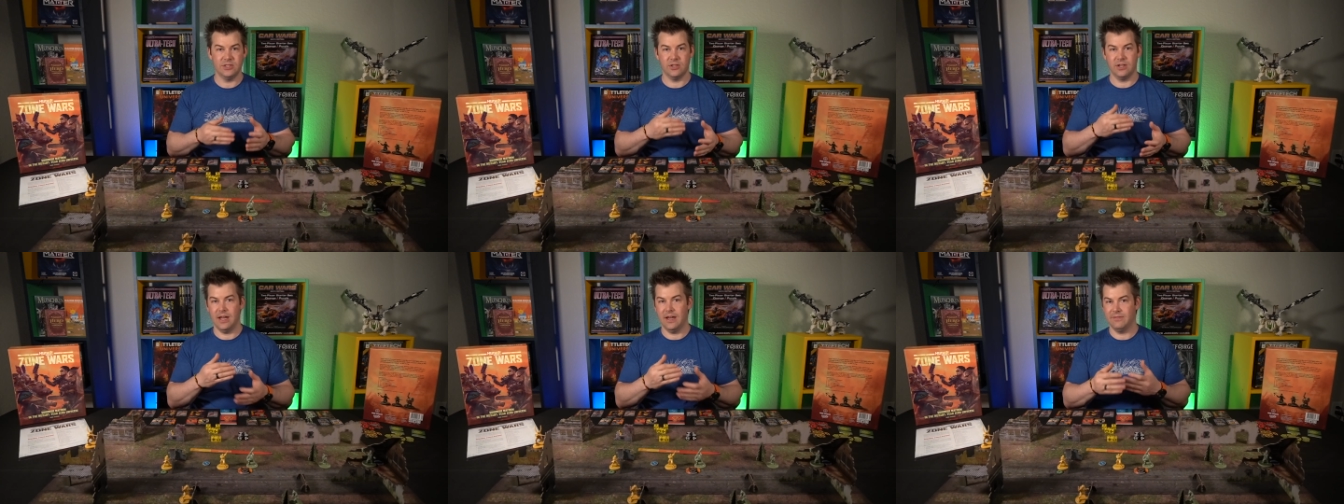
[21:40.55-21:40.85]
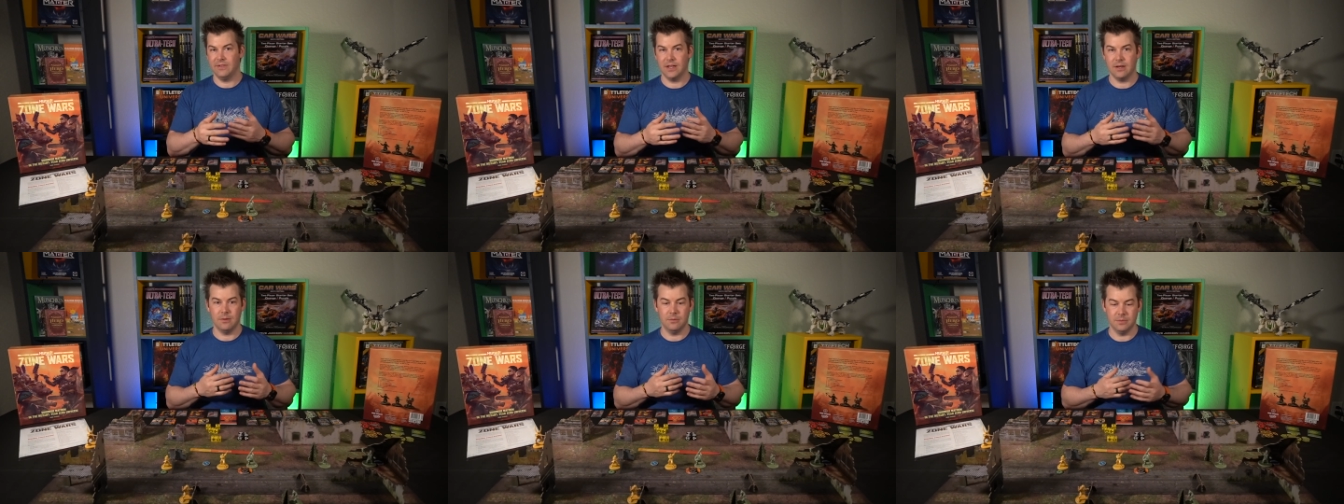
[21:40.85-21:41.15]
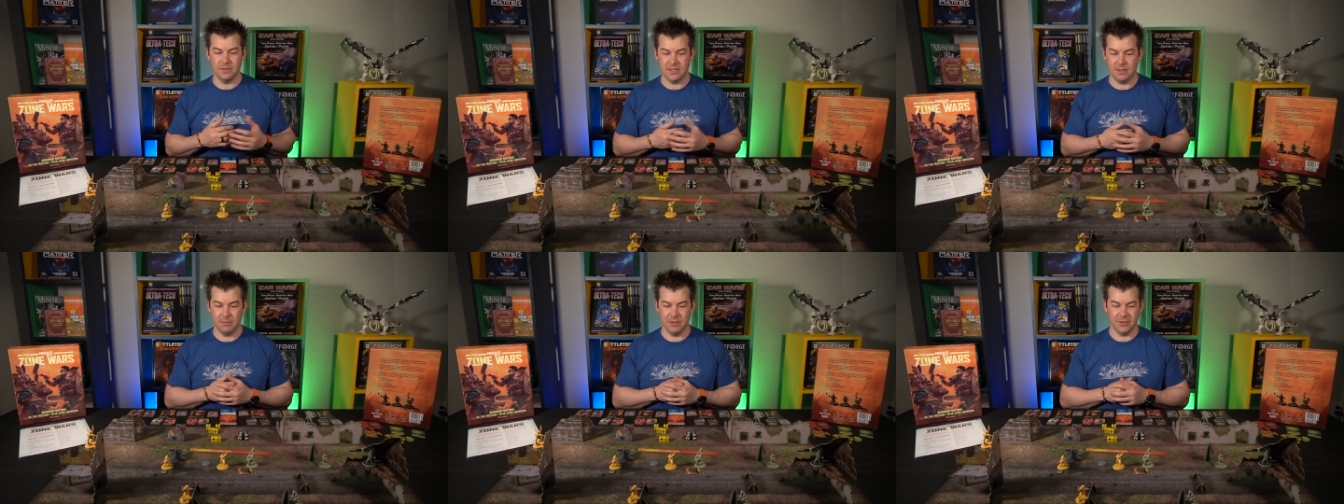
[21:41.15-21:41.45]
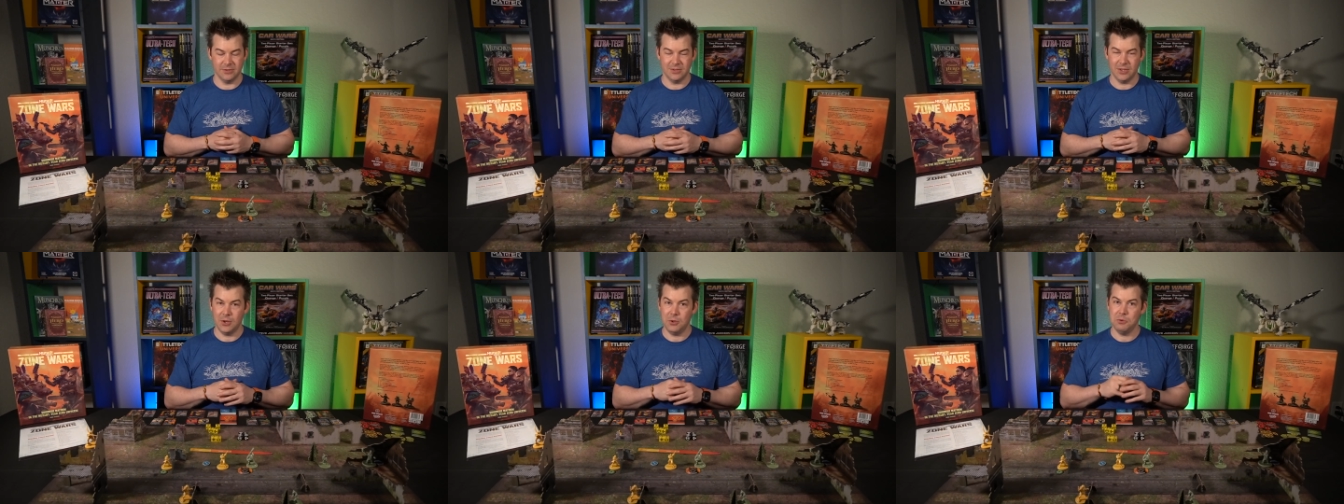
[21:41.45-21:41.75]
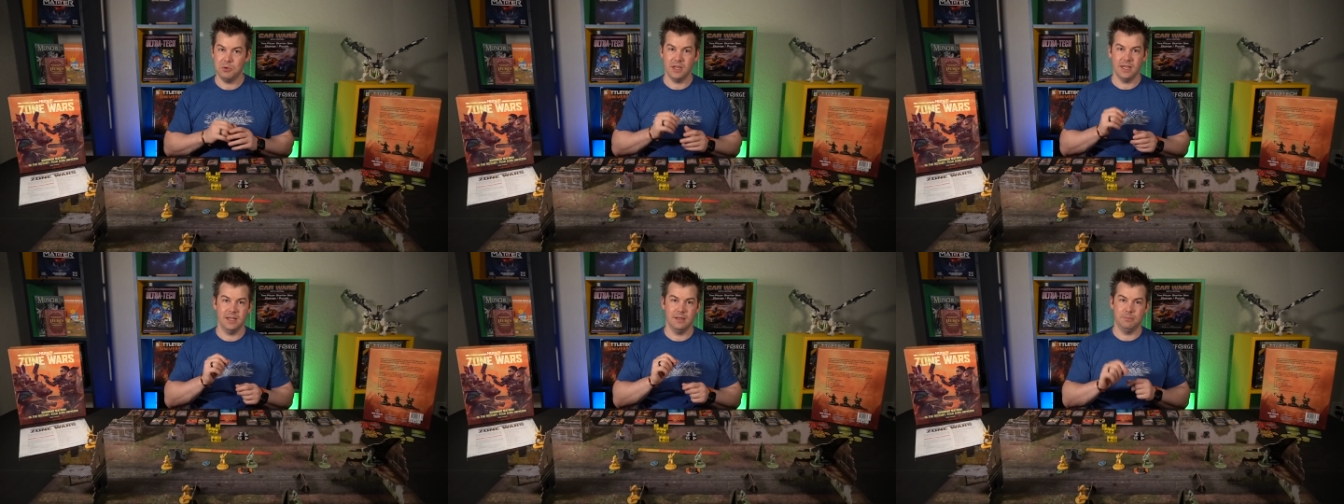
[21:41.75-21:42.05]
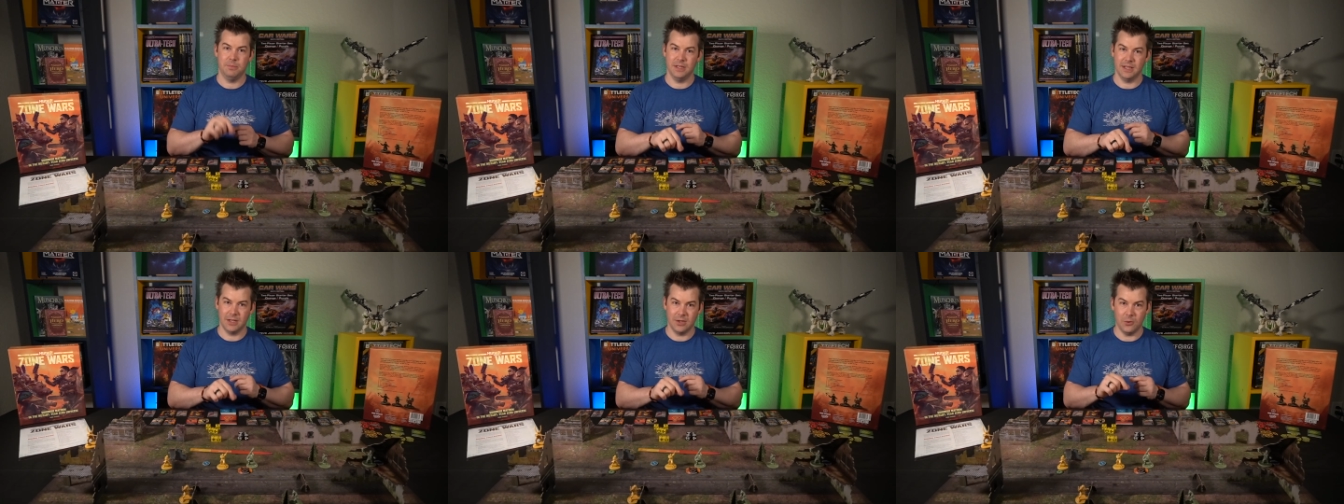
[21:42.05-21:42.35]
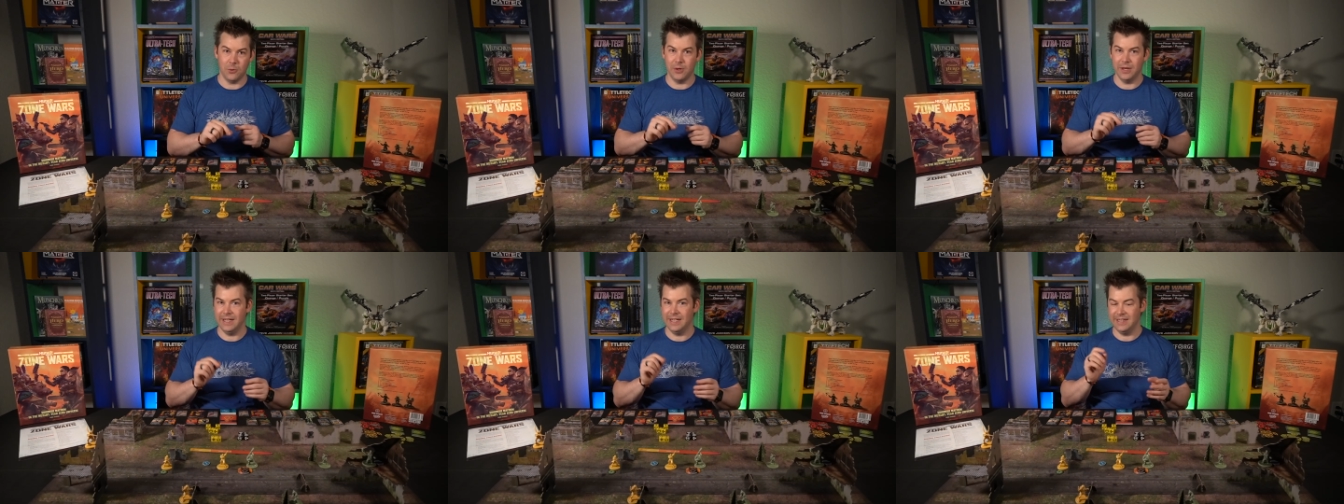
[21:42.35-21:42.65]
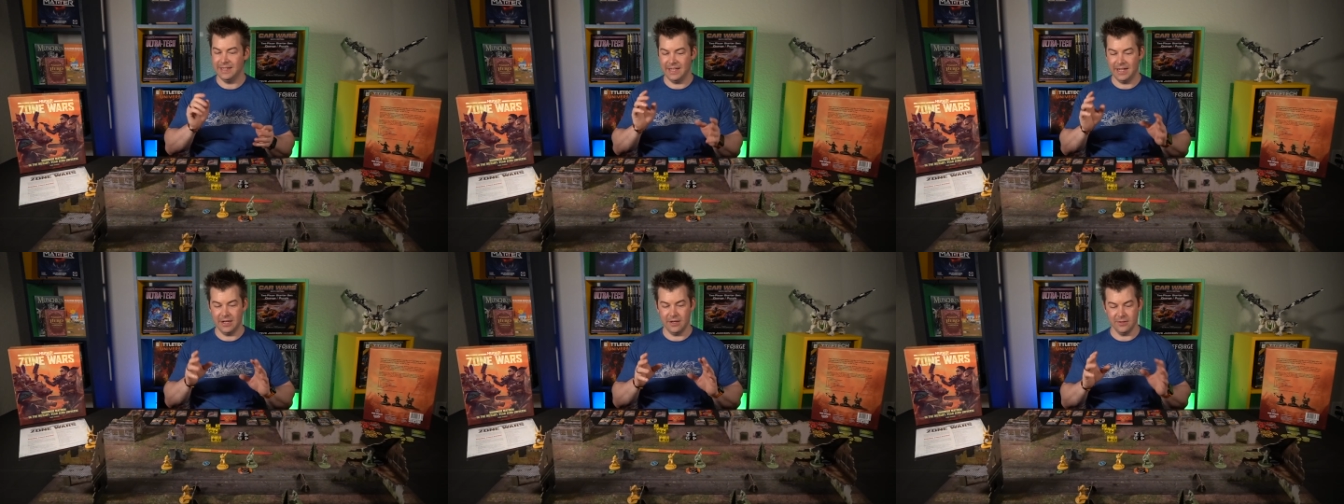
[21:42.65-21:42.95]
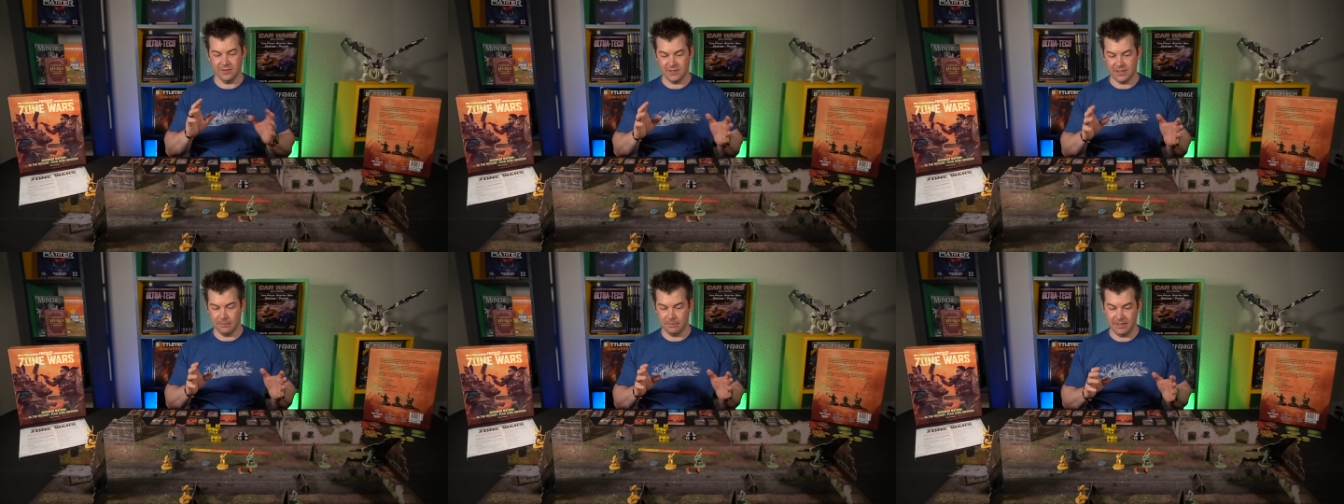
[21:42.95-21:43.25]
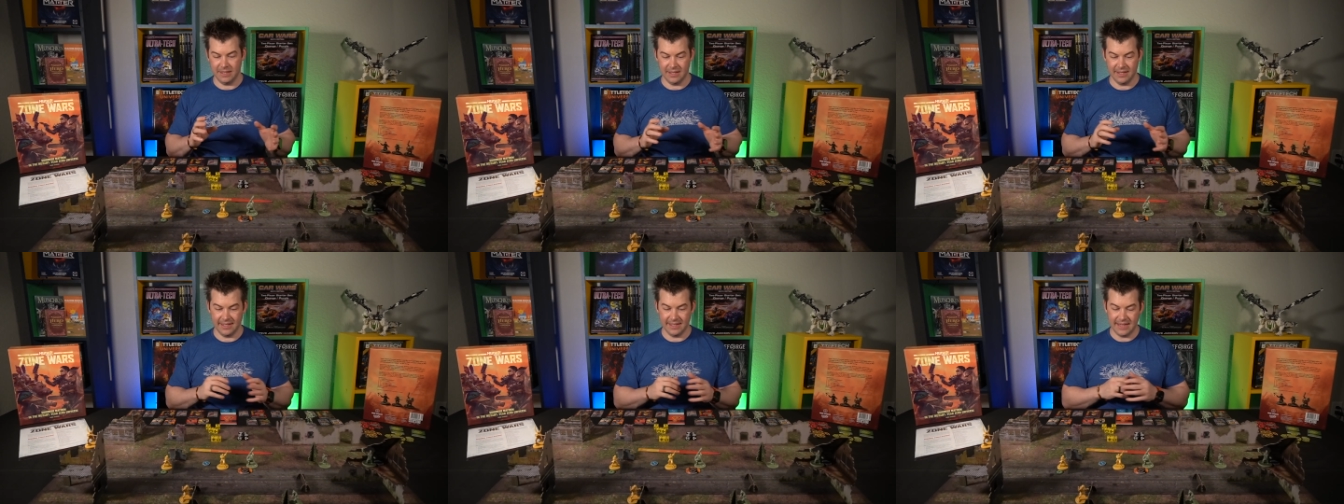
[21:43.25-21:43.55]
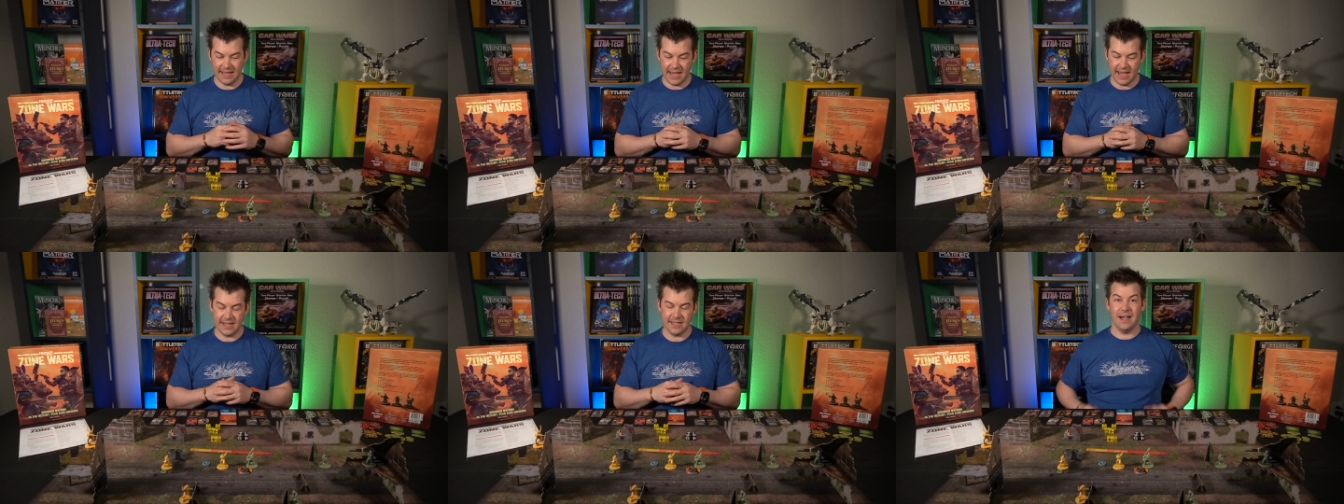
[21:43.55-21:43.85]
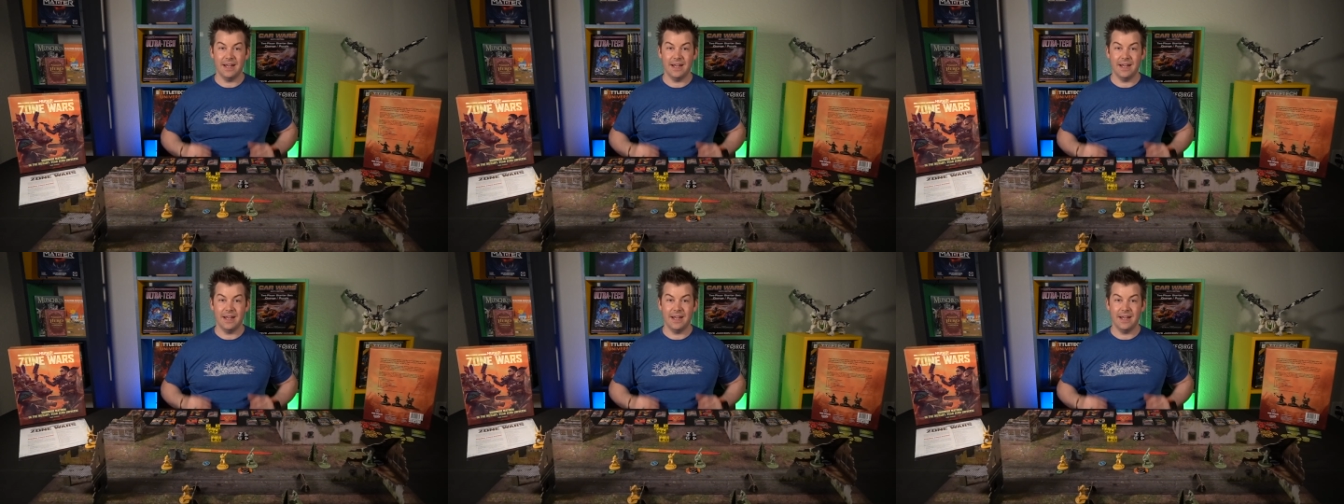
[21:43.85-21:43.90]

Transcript: you're gonna have to come up with some other token, put a coin in there or something like that.